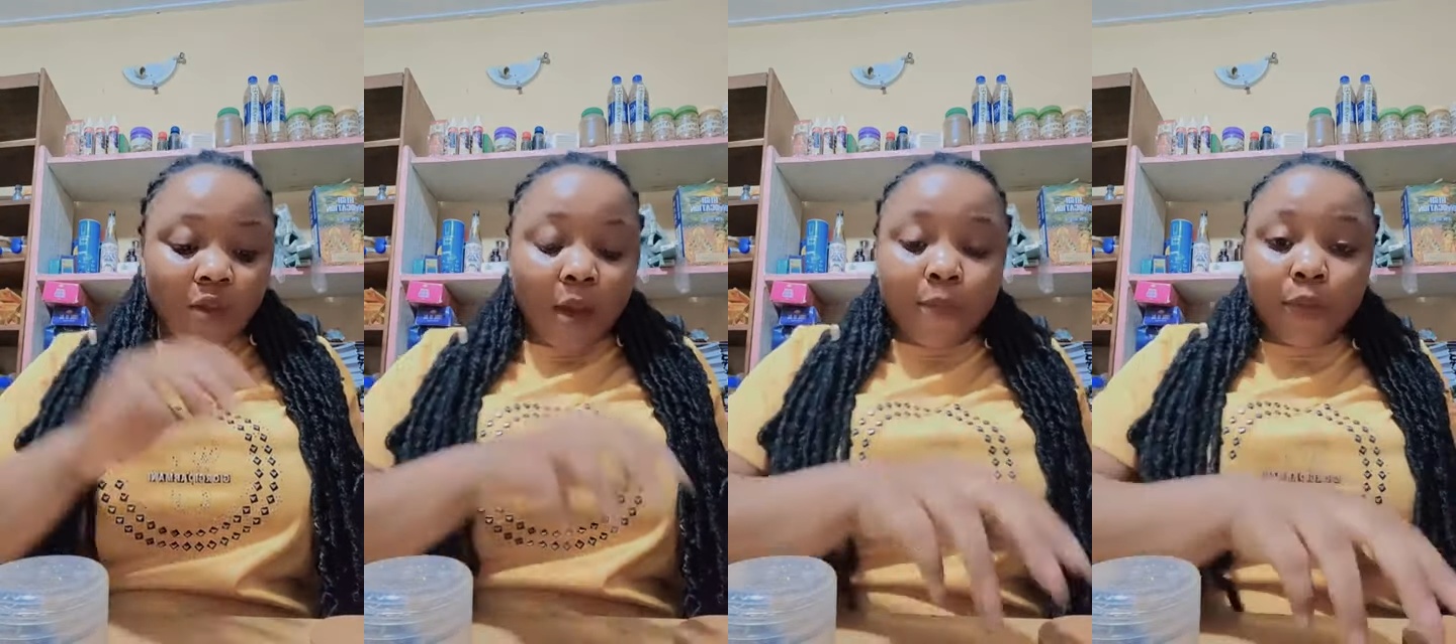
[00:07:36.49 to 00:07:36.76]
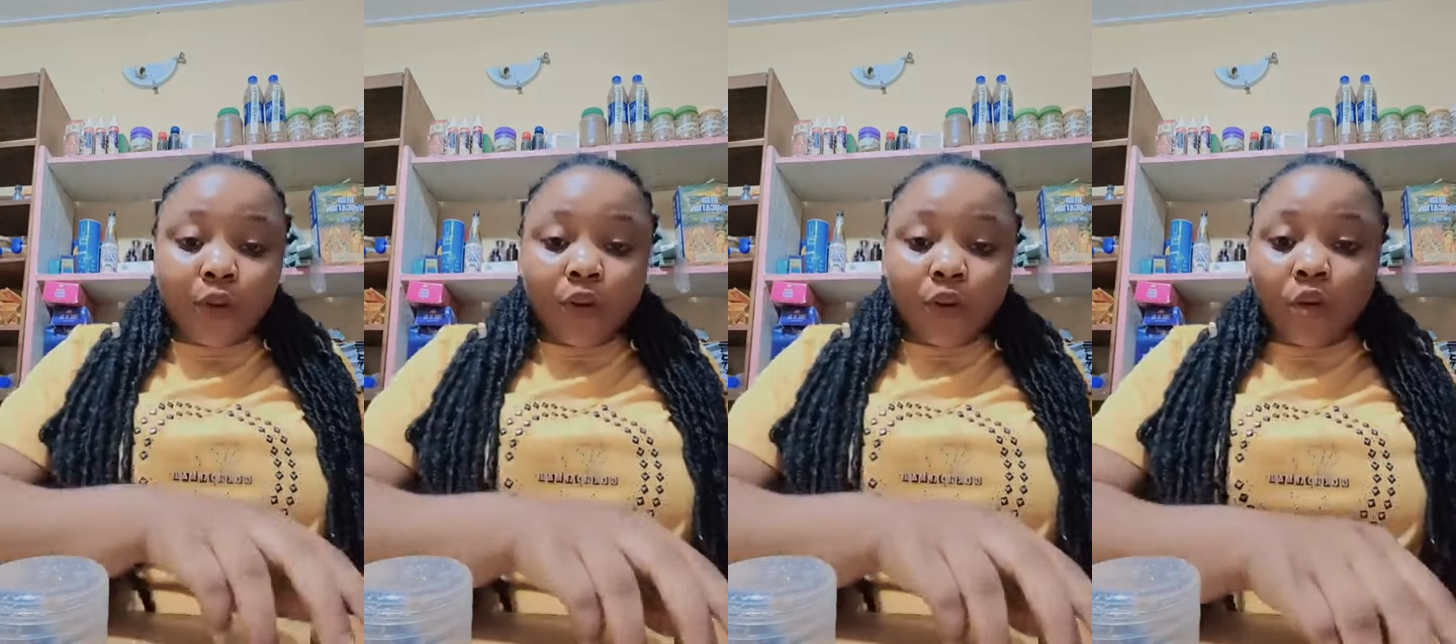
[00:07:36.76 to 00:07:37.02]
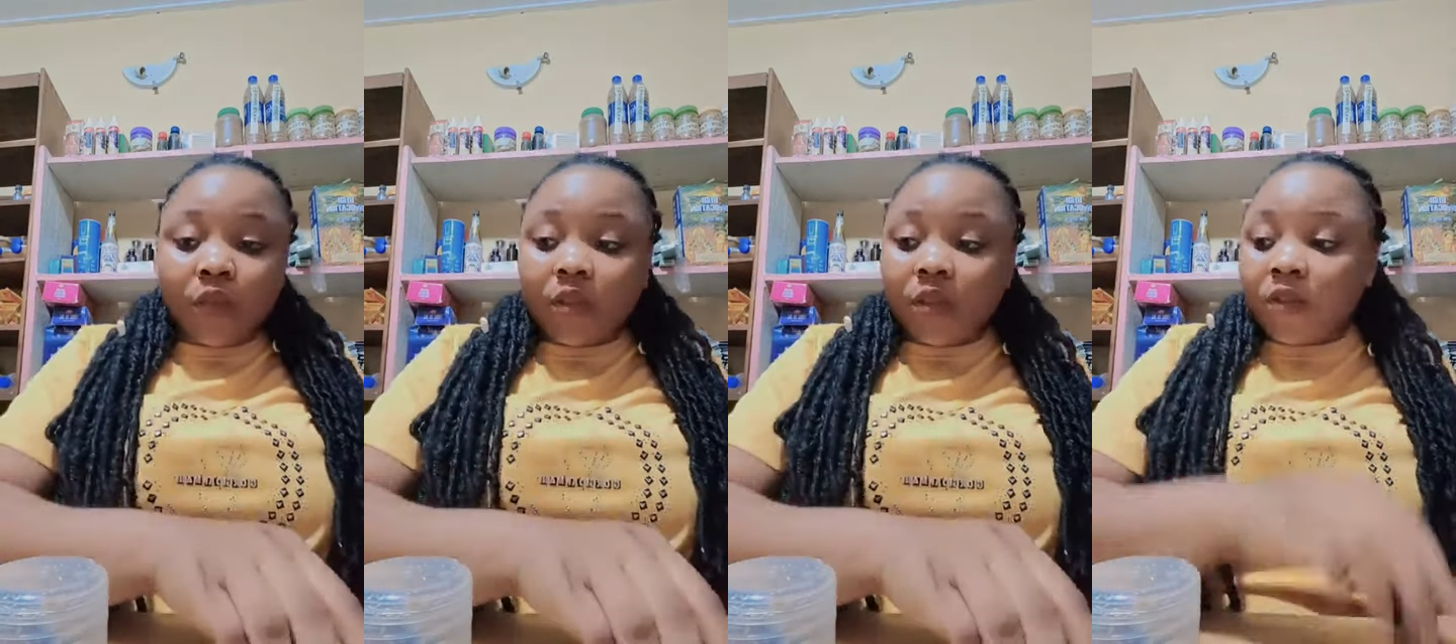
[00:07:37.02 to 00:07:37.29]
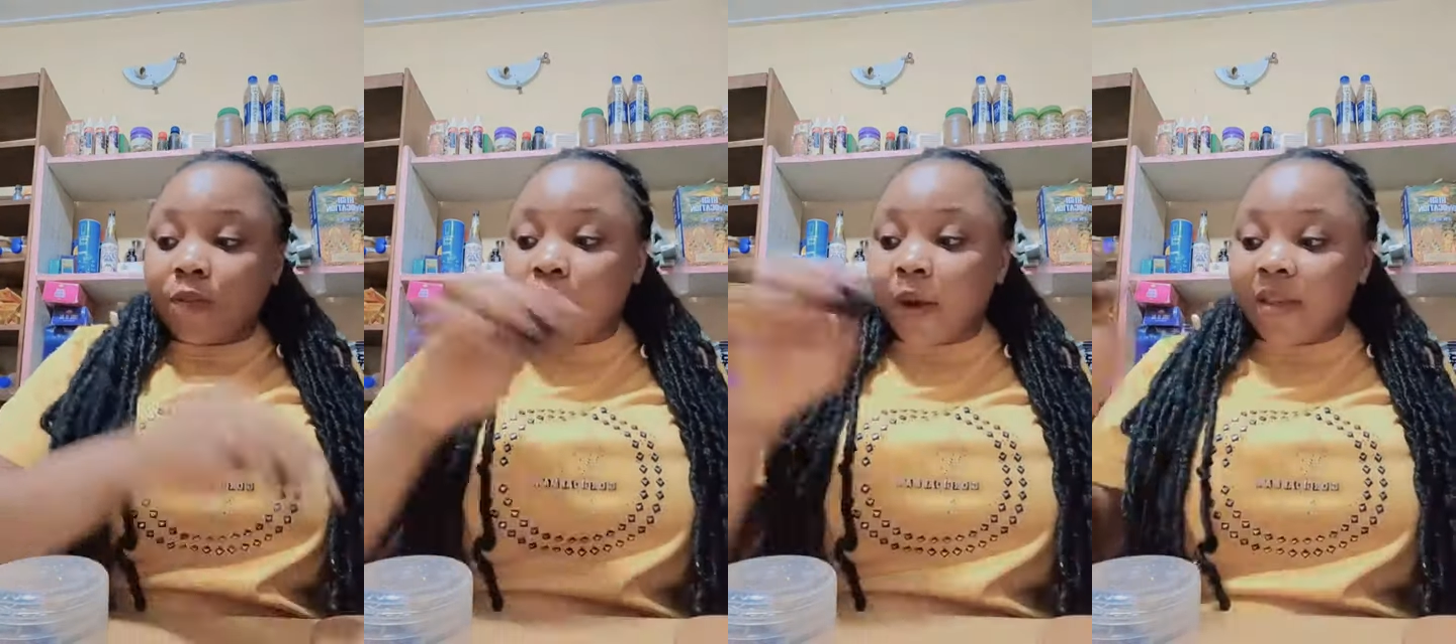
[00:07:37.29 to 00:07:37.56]
you are putting on
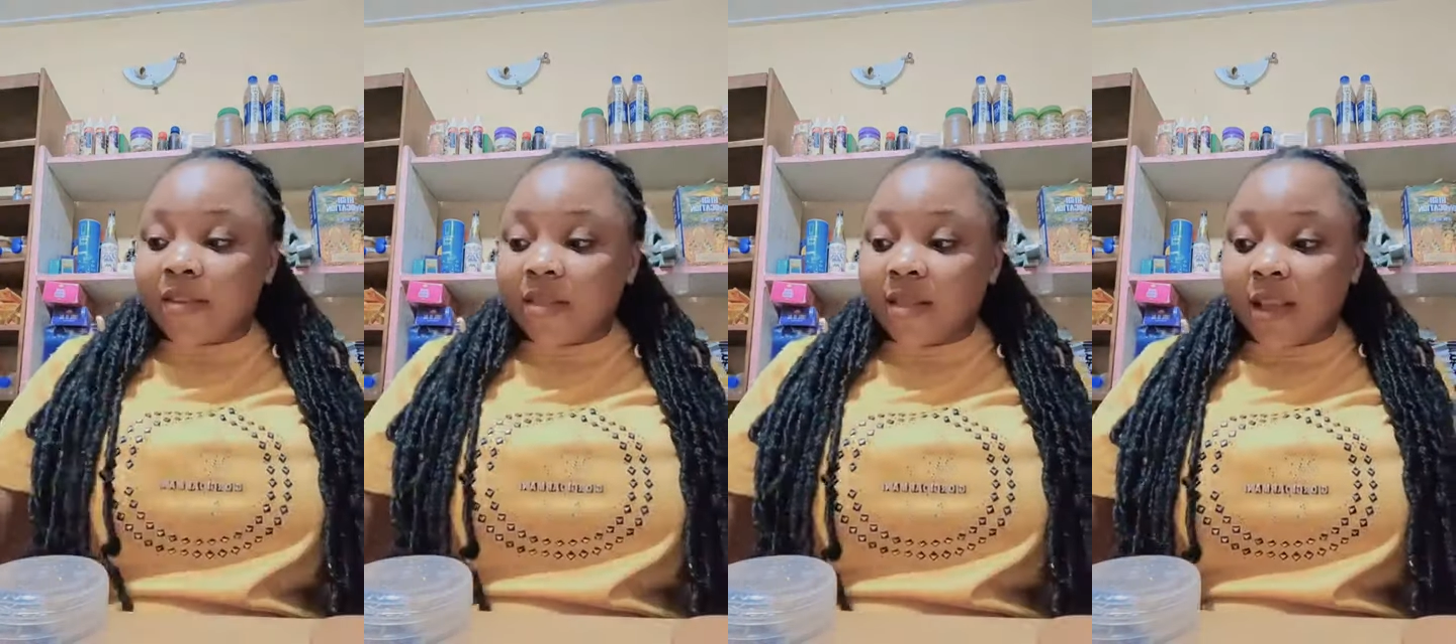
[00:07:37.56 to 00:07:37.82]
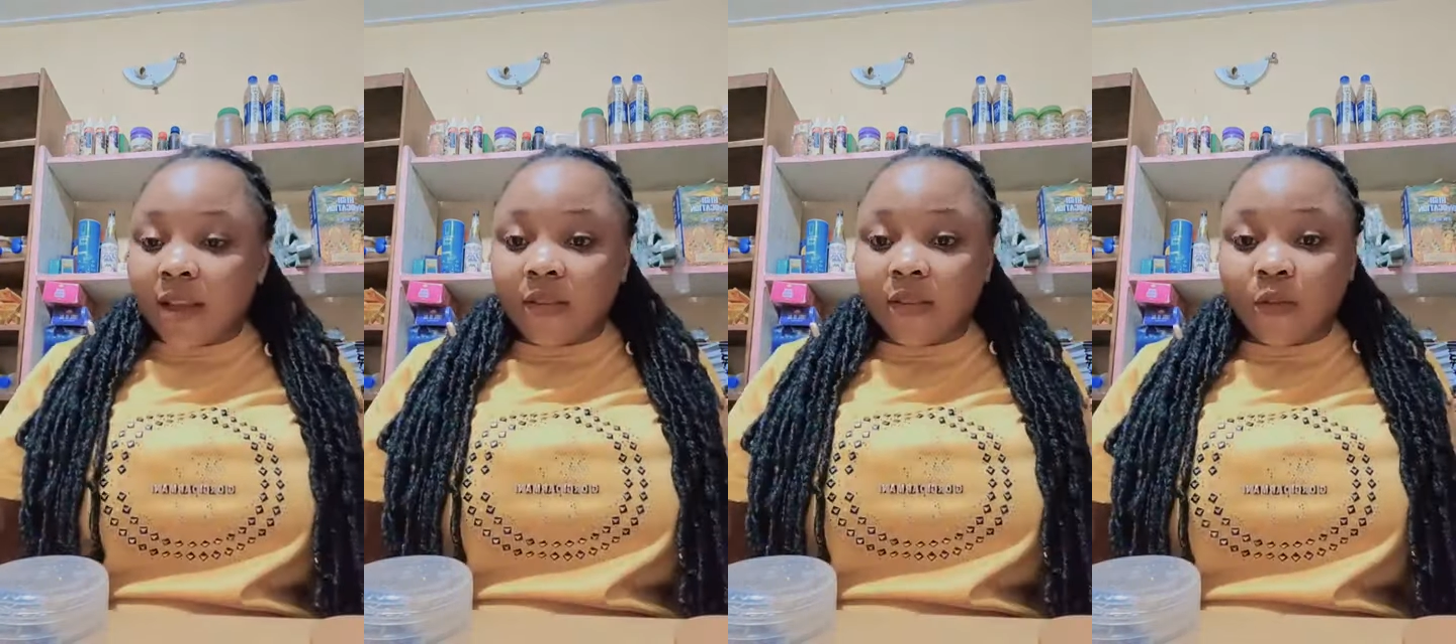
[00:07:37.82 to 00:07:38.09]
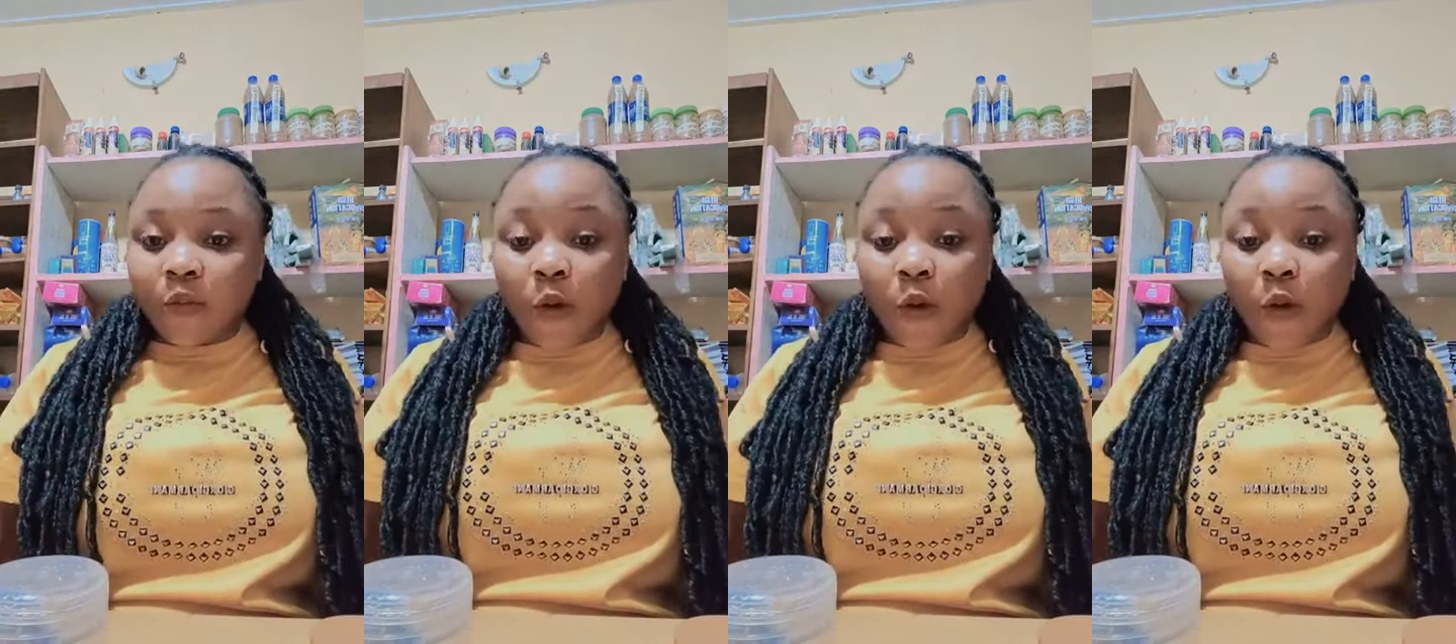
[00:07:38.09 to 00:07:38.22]
these bracelets,